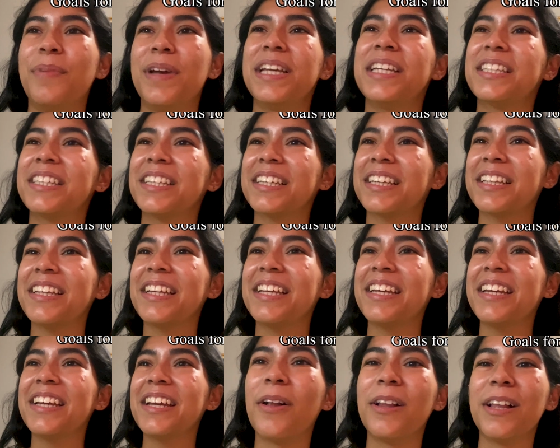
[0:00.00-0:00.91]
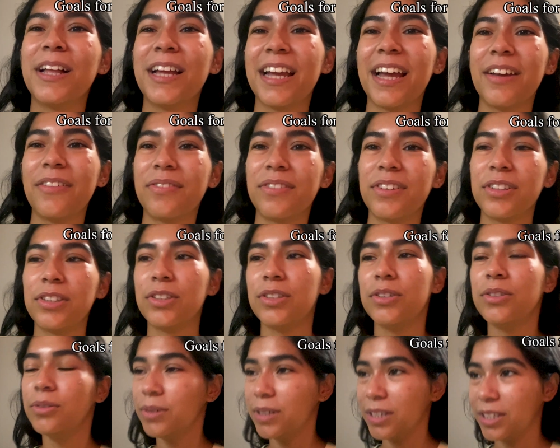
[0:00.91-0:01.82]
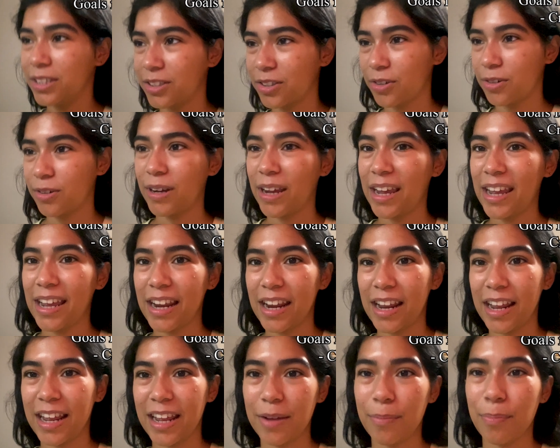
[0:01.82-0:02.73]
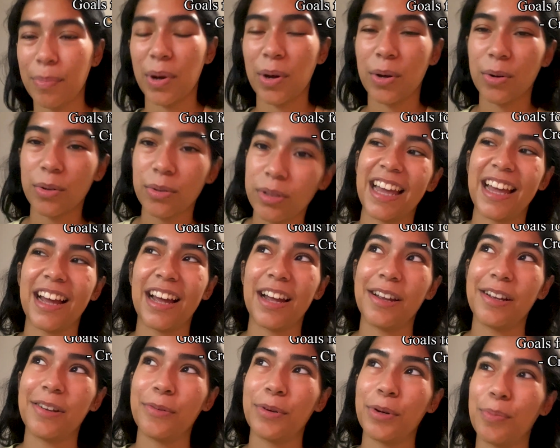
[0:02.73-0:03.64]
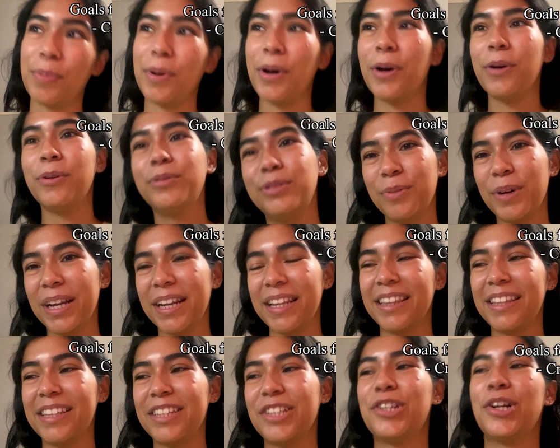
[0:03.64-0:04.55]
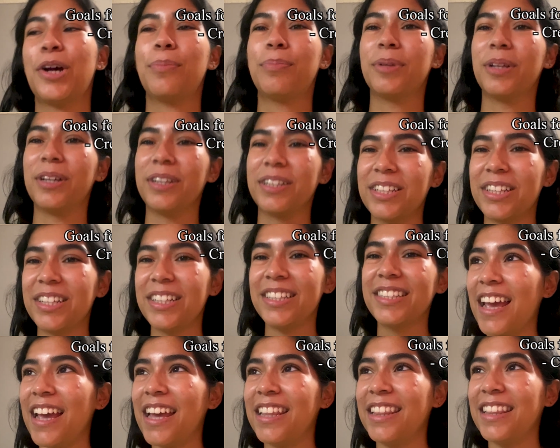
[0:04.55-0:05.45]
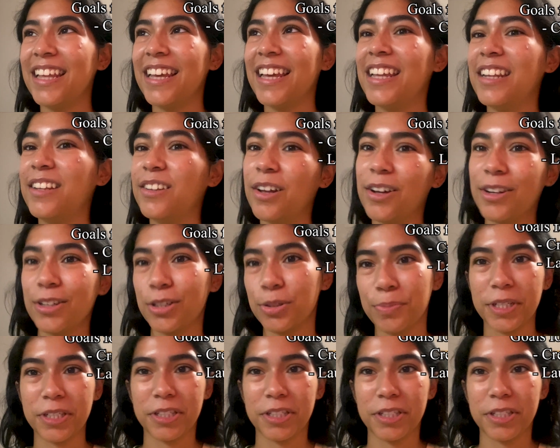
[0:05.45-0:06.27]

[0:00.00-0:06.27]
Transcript: Basically, all I have to do is create a post that I will post when the shop launches and then launch my